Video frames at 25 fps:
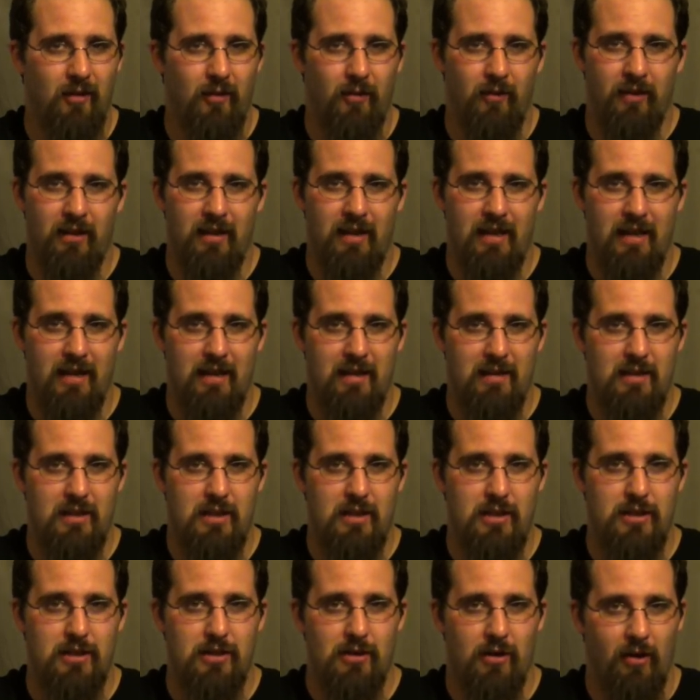only
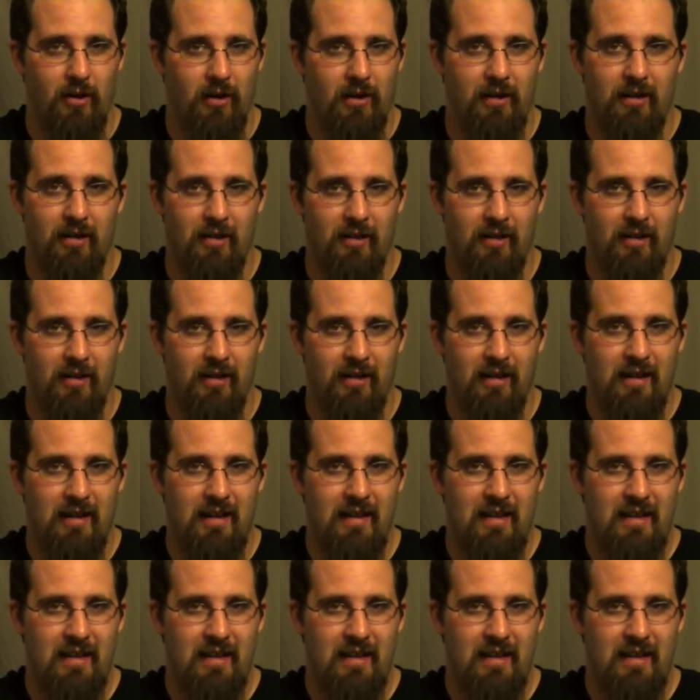darker